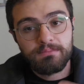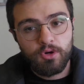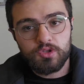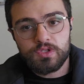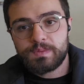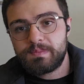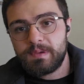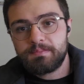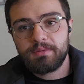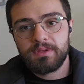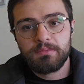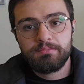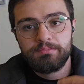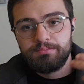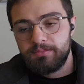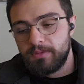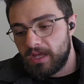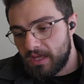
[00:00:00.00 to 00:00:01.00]
Most people
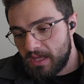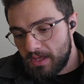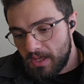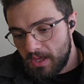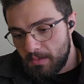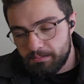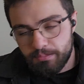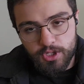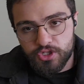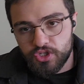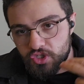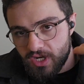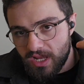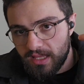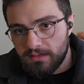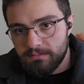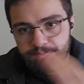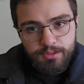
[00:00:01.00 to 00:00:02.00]

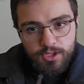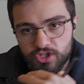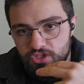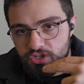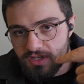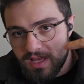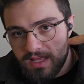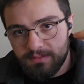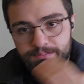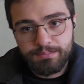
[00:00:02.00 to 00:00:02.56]
push and push